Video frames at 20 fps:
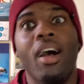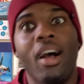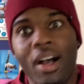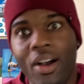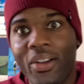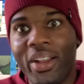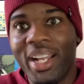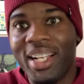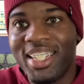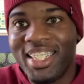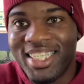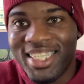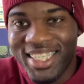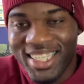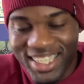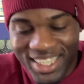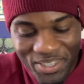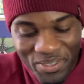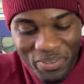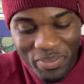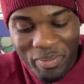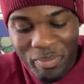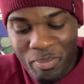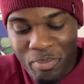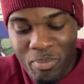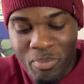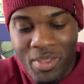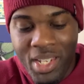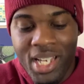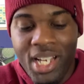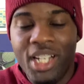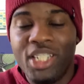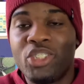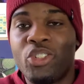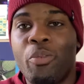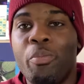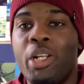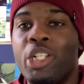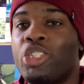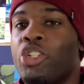Okay,
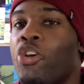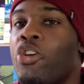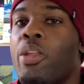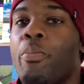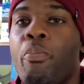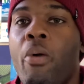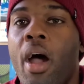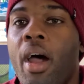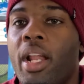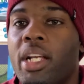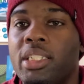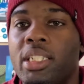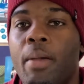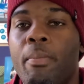so I'm going to show you the products.